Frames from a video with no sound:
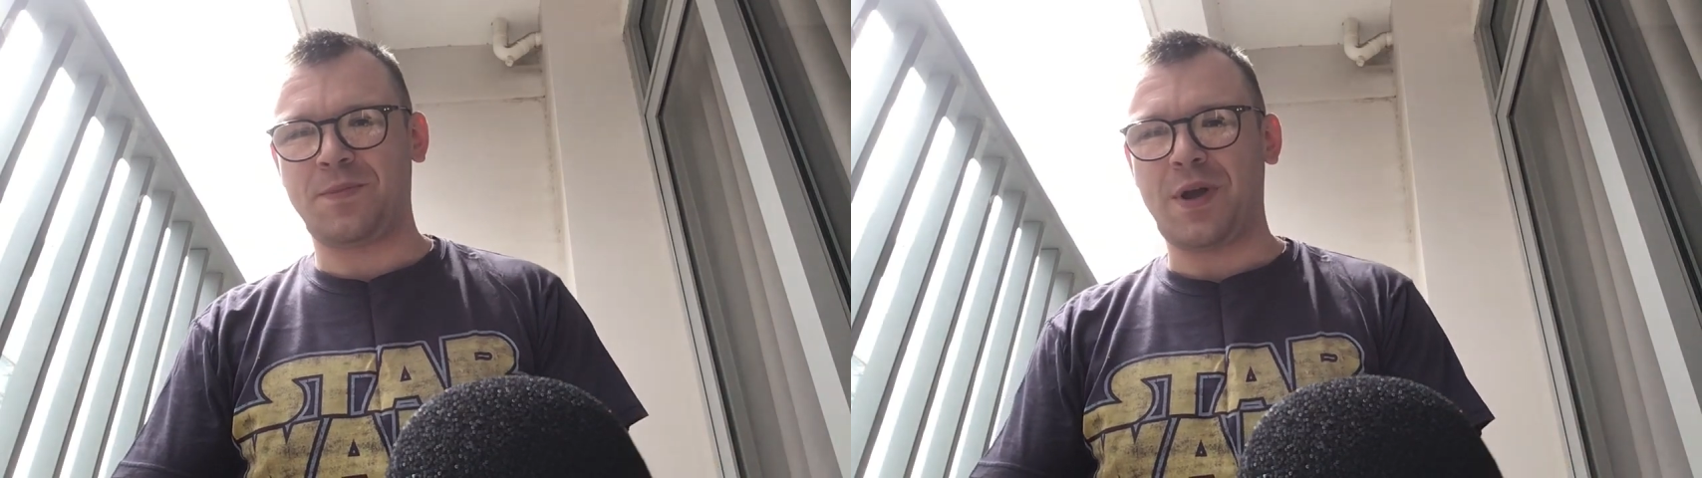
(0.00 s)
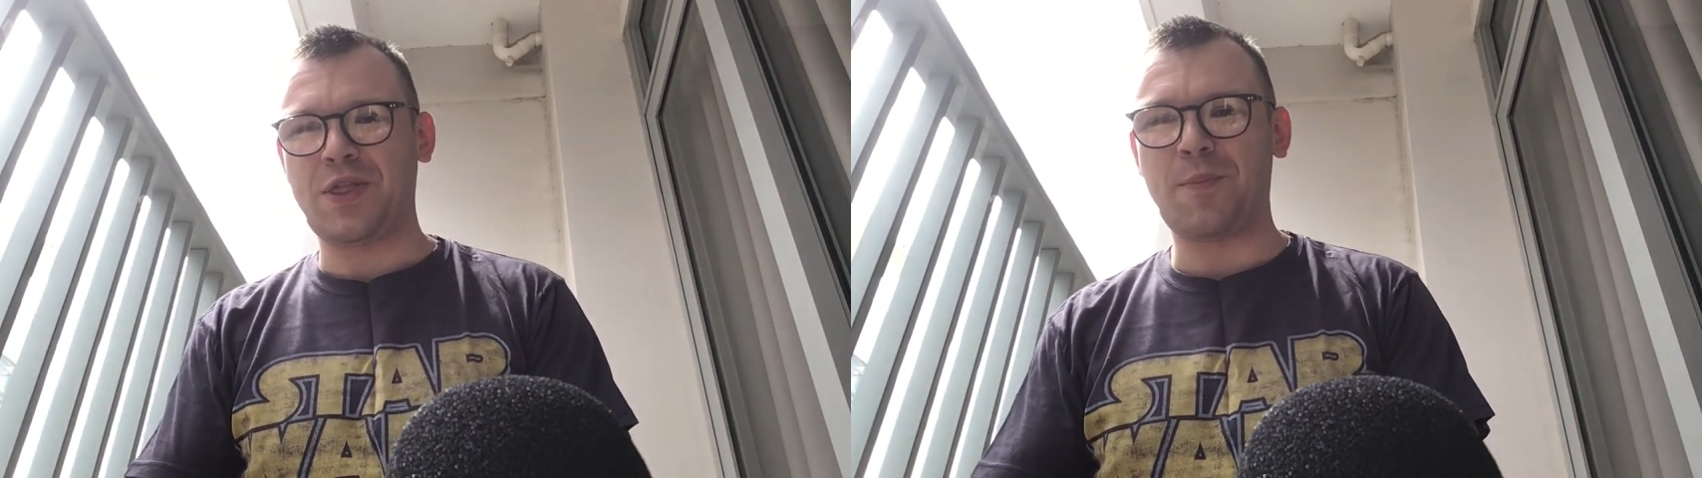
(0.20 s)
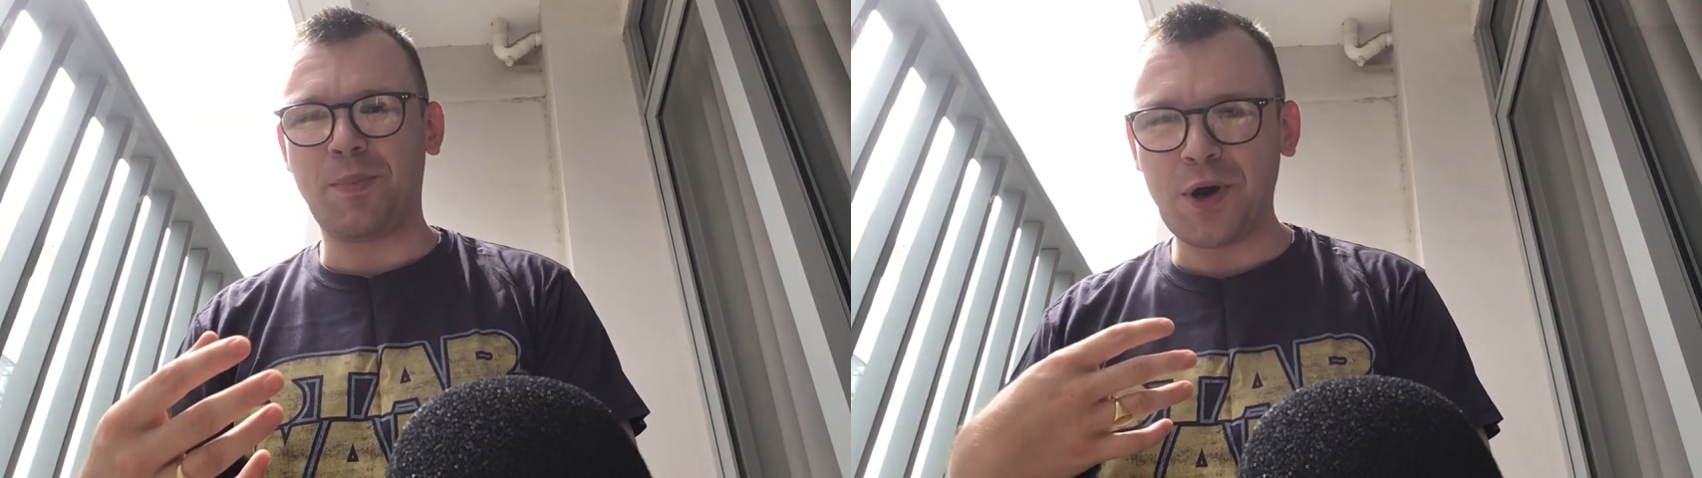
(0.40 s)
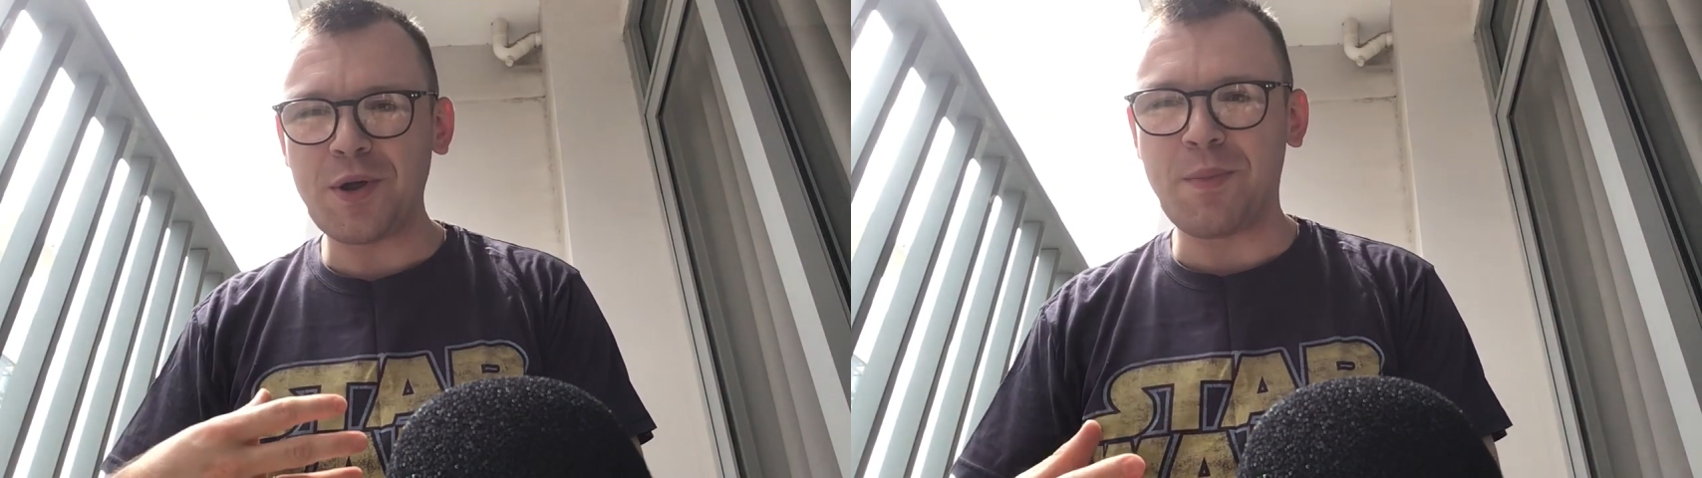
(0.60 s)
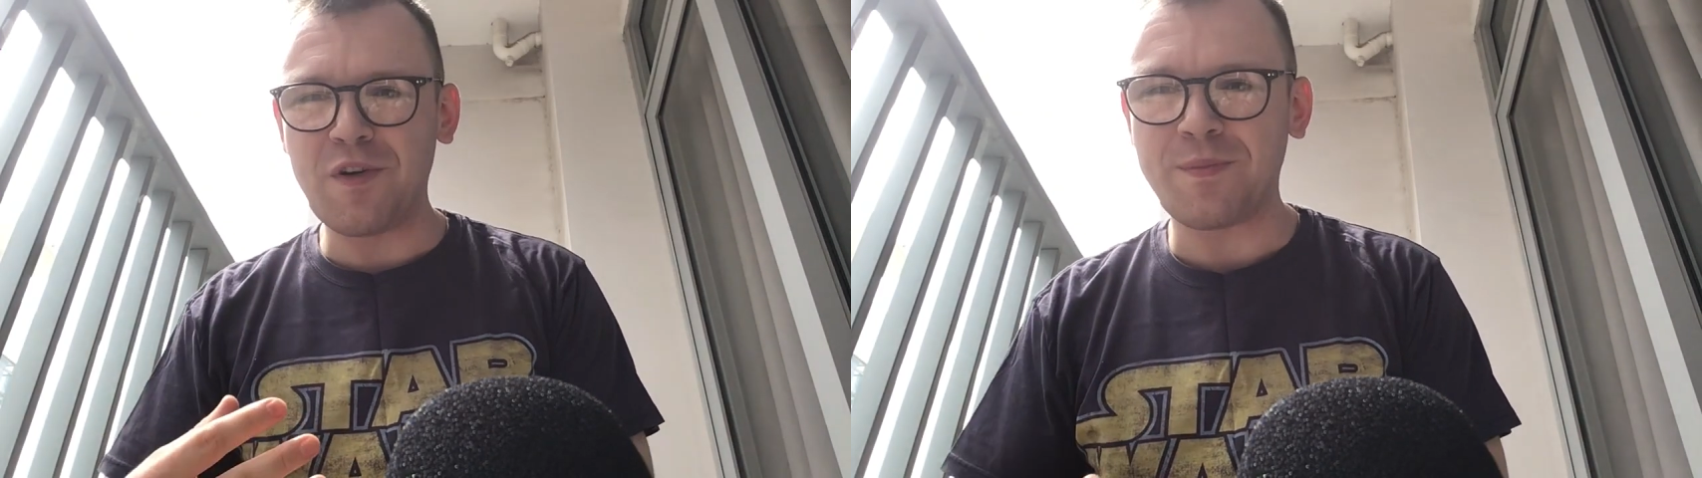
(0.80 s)
at the
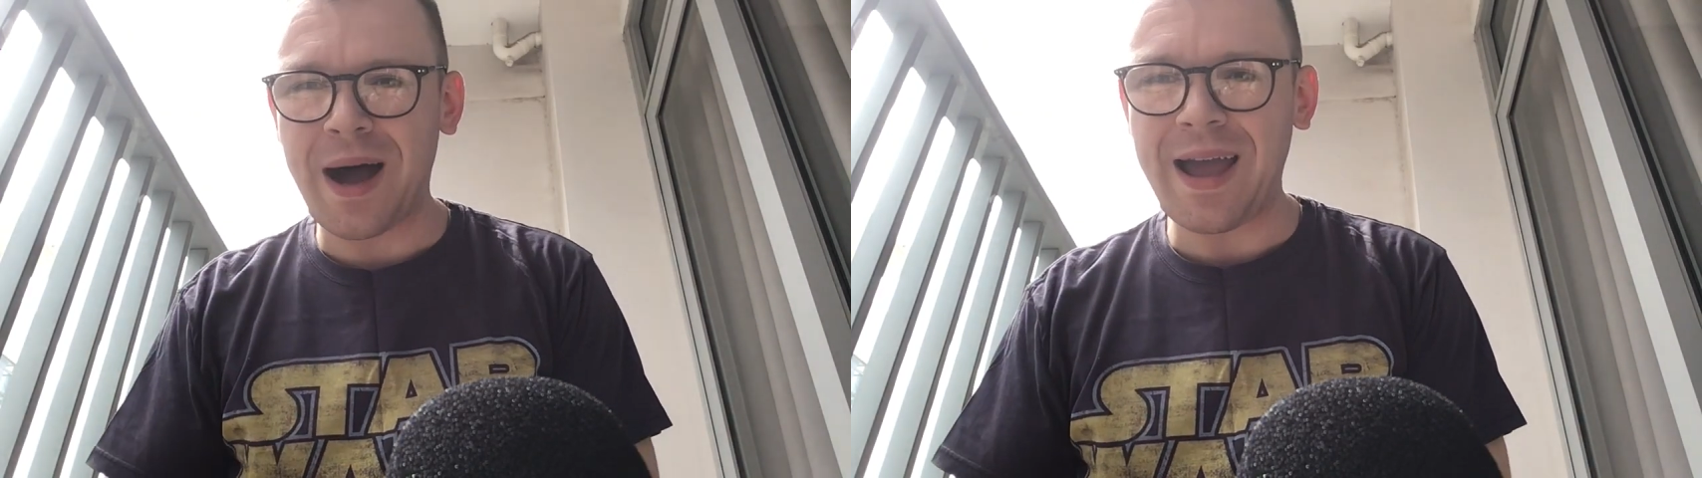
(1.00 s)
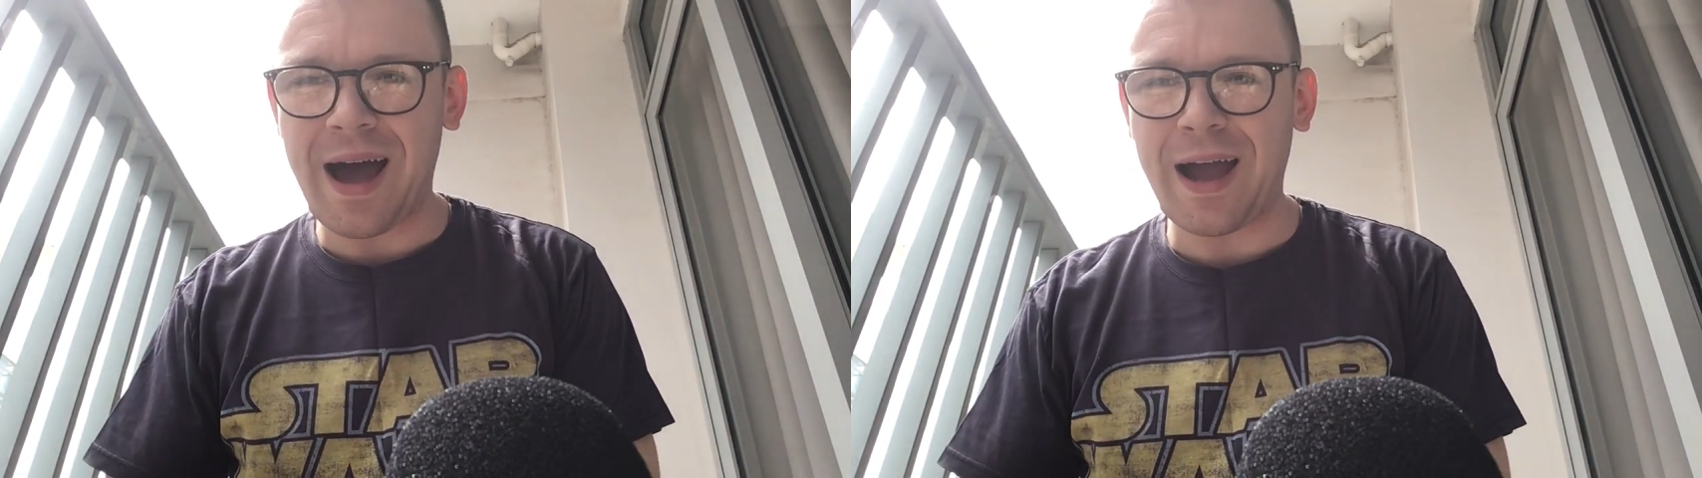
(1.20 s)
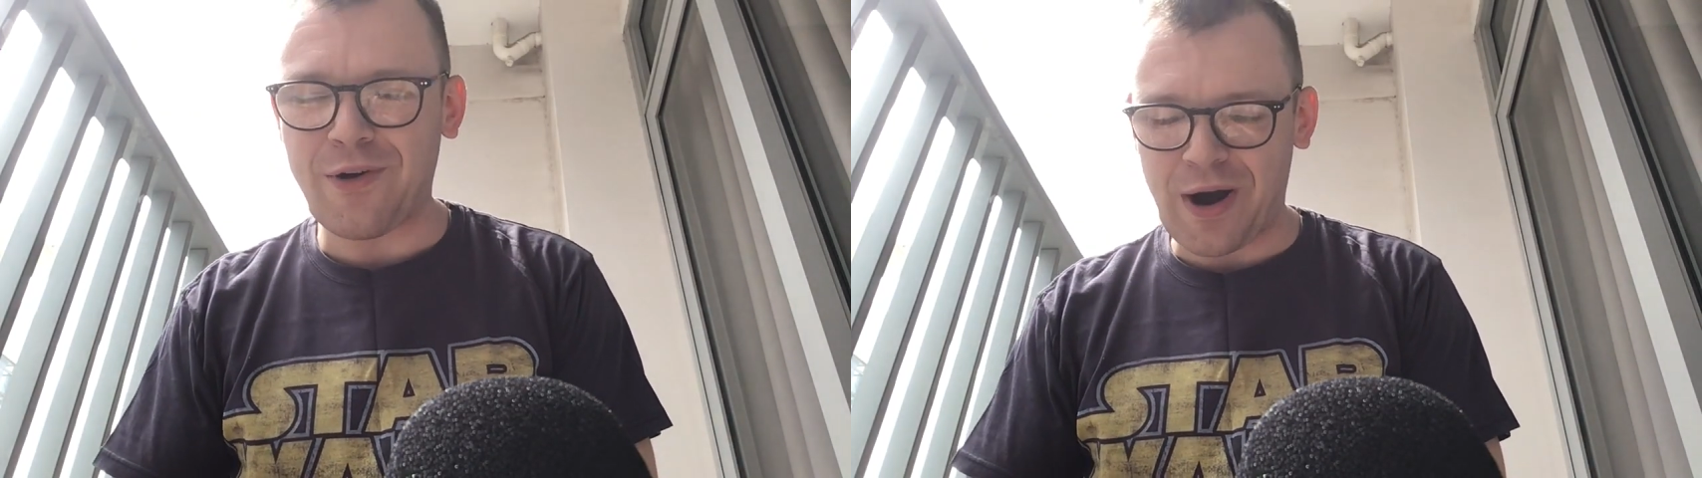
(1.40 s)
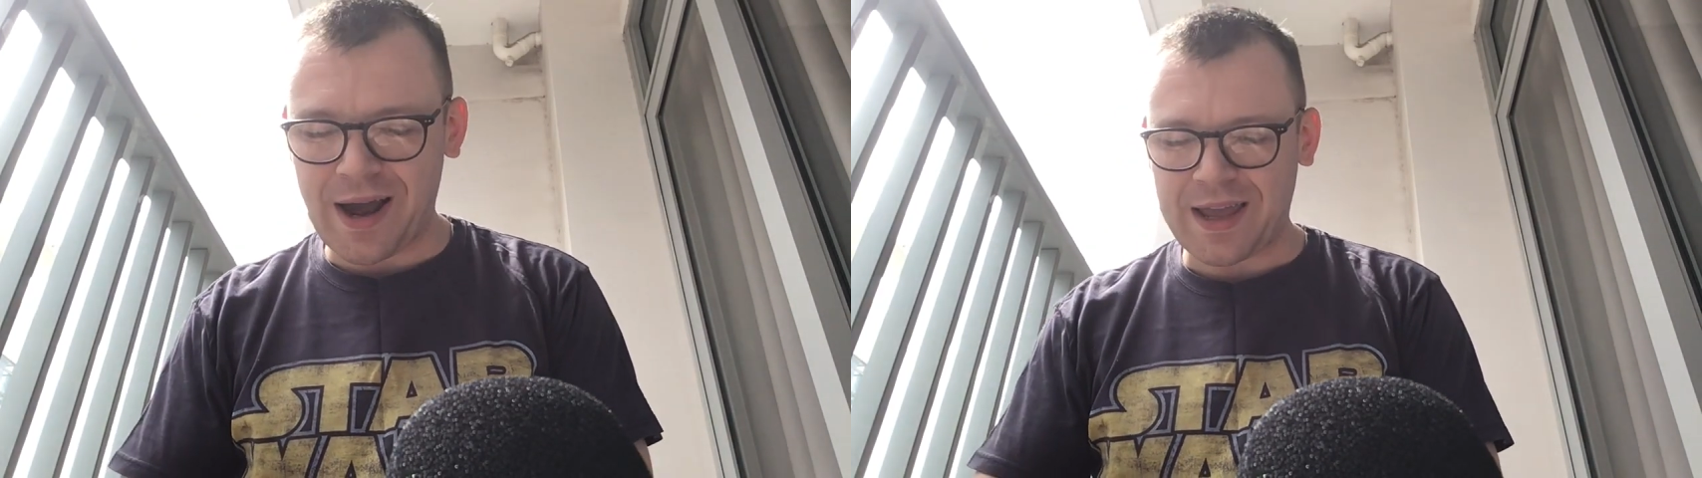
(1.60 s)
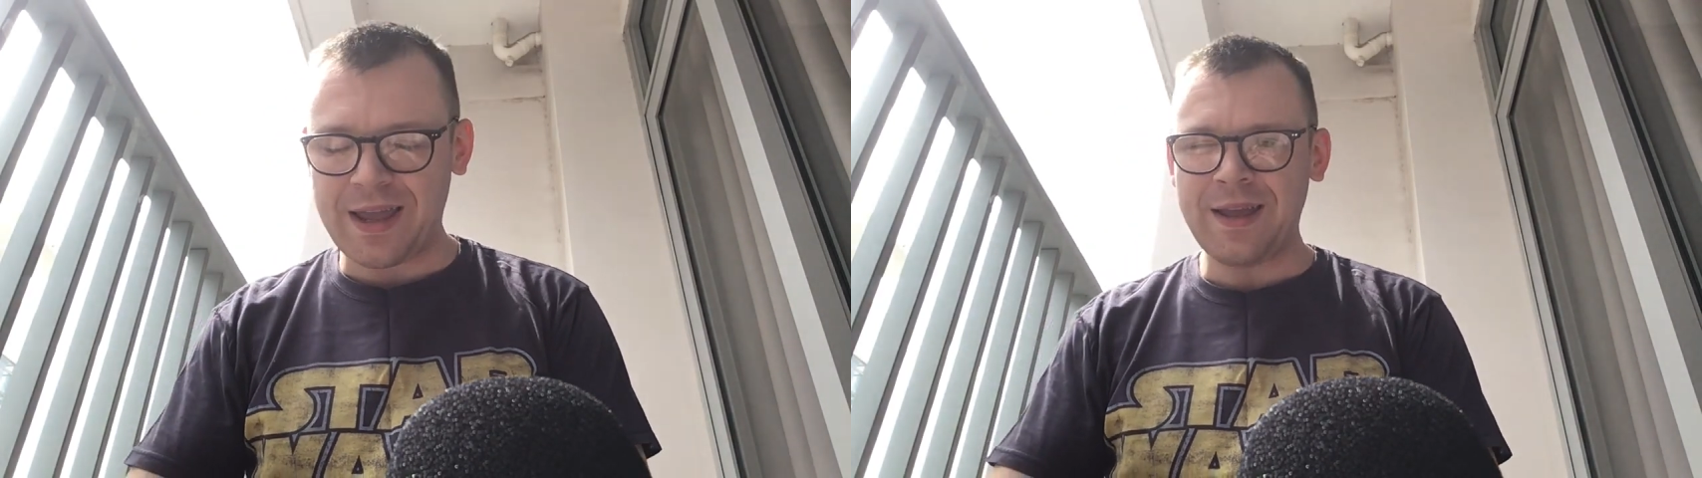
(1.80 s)
bottom of my
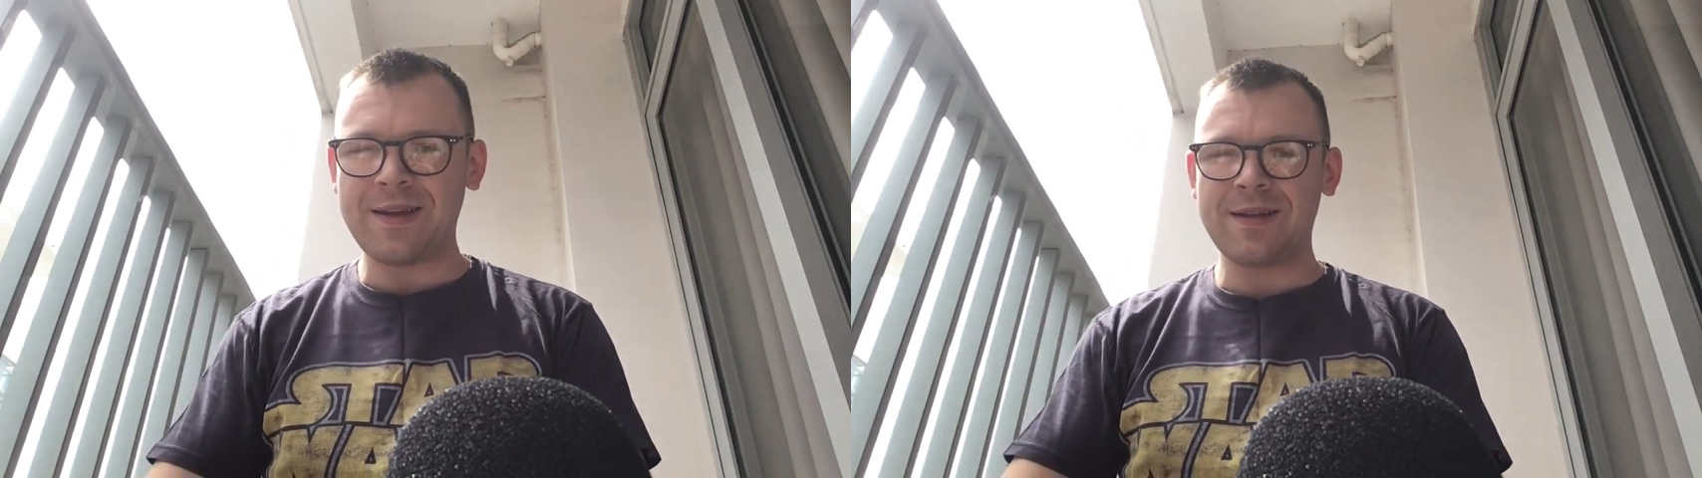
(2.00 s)
hierarchy,